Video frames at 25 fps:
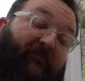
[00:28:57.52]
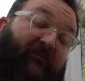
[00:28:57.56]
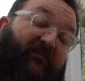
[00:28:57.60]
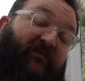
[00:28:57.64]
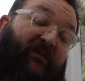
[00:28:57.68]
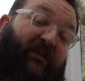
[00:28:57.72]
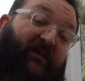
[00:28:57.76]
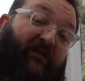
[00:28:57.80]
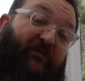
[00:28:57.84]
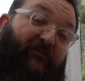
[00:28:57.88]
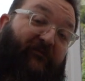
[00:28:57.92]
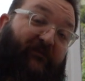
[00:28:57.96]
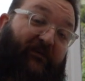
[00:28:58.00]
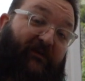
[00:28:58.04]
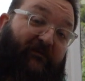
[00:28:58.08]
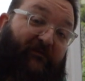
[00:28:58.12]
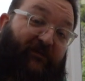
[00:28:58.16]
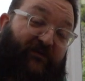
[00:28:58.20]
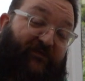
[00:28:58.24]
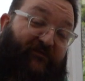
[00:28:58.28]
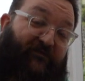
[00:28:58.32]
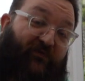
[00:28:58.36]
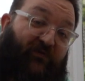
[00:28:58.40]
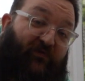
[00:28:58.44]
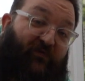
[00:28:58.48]
thank you very
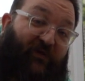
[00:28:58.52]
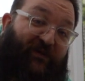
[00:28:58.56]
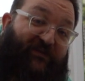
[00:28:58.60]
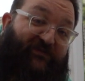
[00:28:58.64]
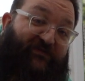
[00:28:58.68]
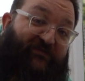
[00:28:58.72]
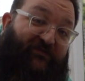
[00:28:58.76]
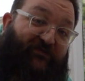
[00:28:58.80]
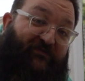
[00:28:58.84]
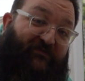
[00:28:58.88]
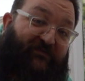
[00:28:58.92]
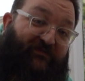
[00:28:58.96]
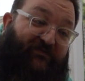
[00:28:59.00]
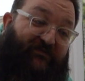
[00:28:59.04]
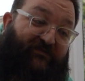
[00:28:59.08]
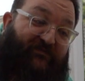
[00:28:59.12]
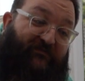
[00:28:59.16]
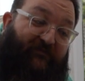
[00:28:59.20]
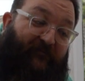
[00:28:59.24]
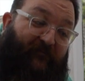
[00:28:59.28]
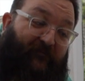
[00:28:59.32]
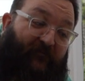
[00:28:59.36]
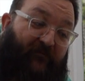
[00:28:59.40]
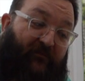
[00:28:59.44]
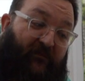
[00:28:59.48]
much for your questions.
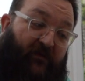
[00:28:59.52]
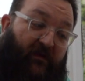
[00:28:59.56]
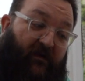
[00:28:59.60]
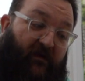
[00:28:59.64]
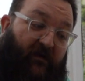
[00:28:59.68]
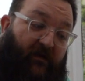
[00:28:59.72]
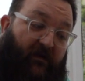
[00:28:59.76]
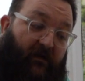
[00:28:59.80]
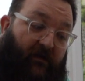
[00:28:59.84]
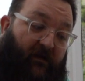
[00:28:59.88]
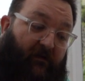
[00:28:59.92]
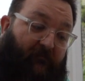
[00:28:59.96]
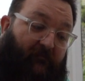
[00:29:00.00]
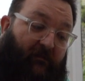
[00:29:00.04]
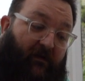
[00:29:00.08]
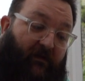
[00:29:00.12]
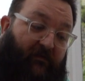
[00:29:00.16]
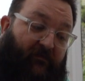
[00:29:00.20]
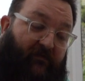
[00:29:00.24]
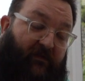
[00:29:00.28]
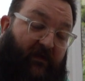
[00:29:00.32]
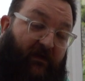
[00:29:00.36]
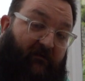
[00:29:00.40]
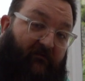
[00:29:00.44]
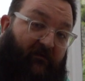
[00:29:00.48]

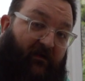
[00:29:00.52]
There